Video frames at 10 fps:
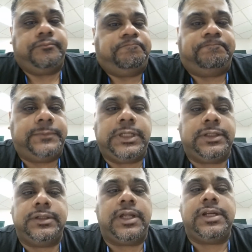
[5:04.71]

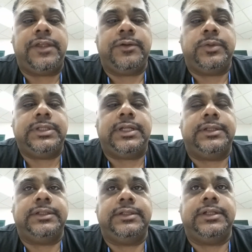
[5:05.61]
nothing was done.
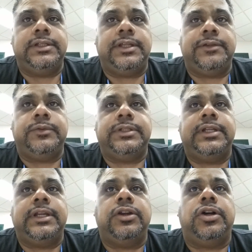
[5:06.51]
Nothing was done at all.